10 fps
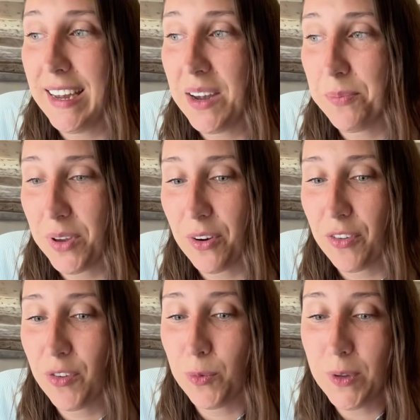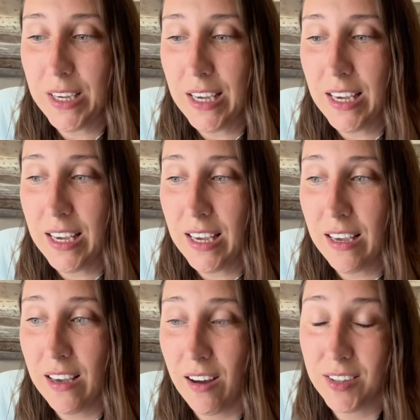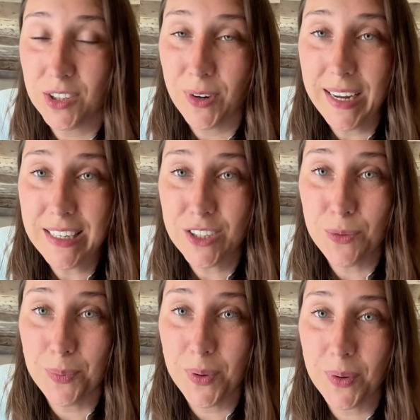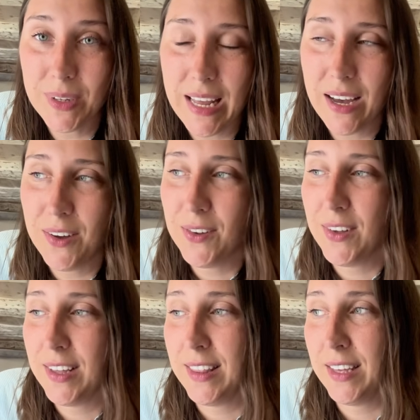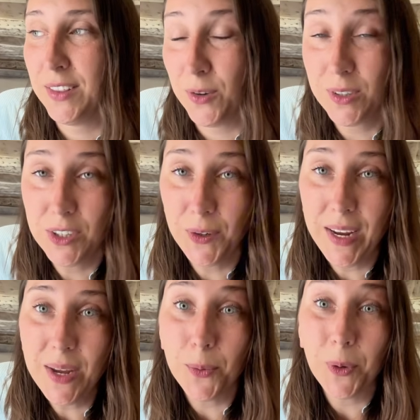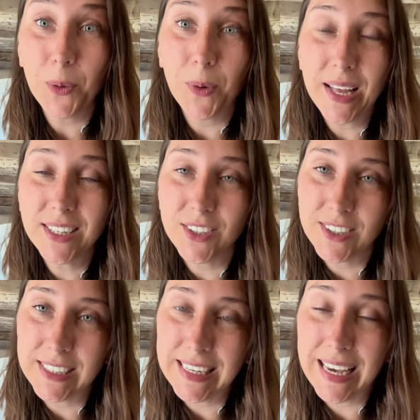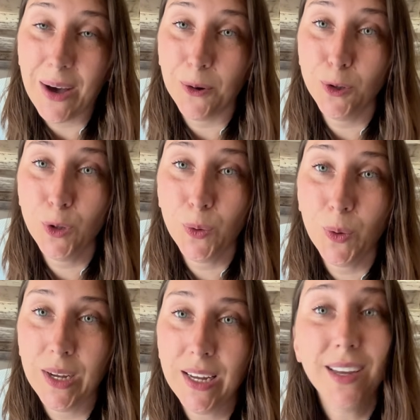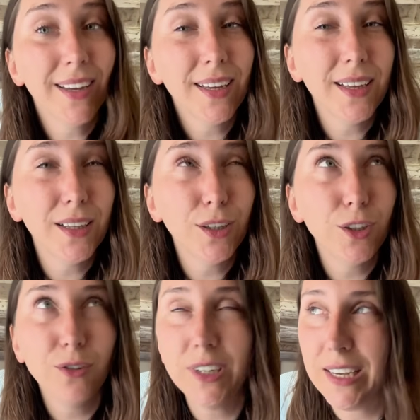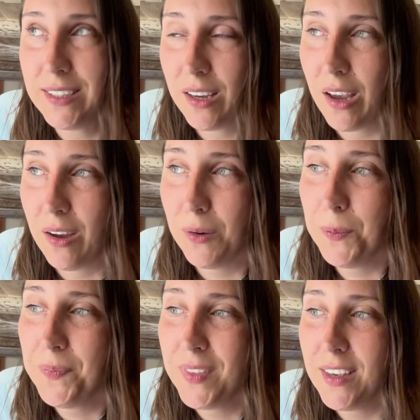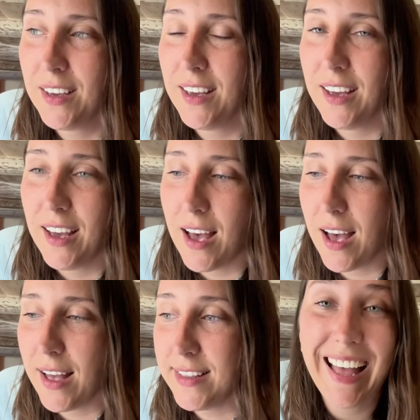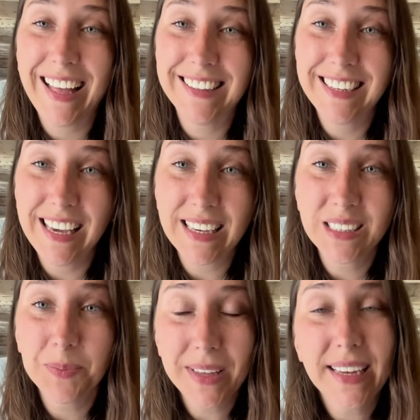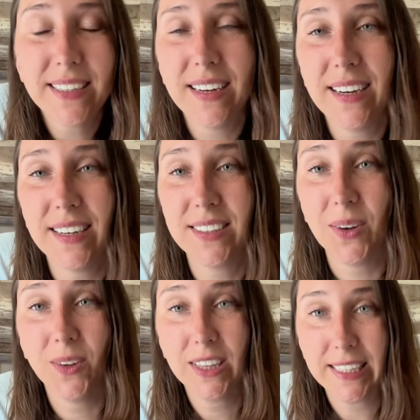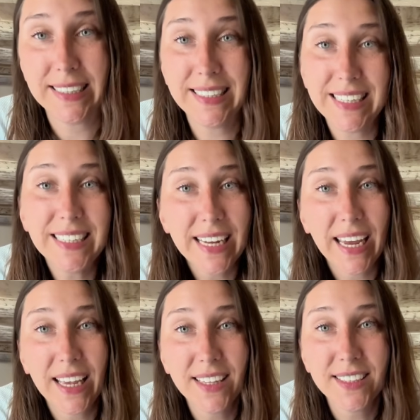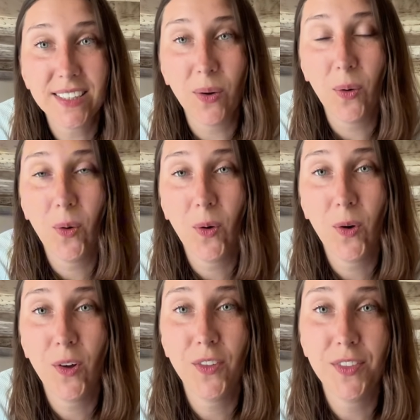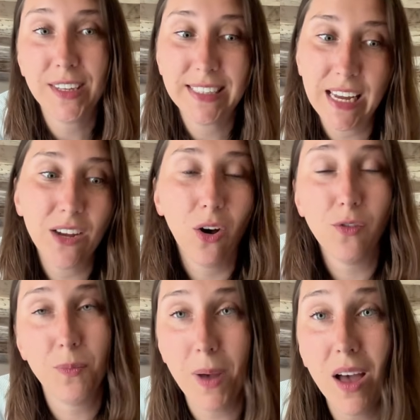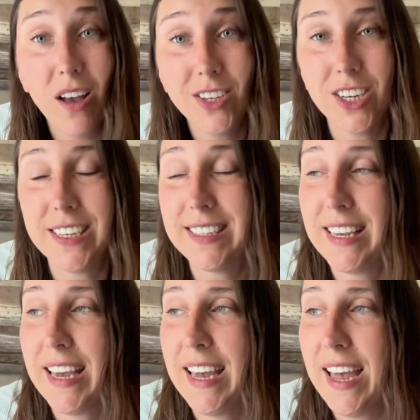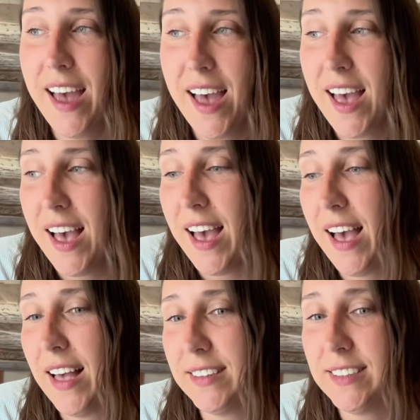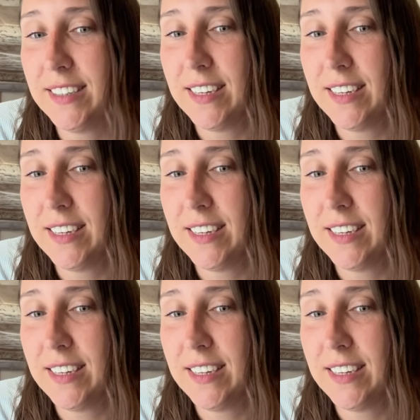because we are trying to book now the notary. We went to see our lawyer 2 days ago, and he explained us all the details on the day of purchase, and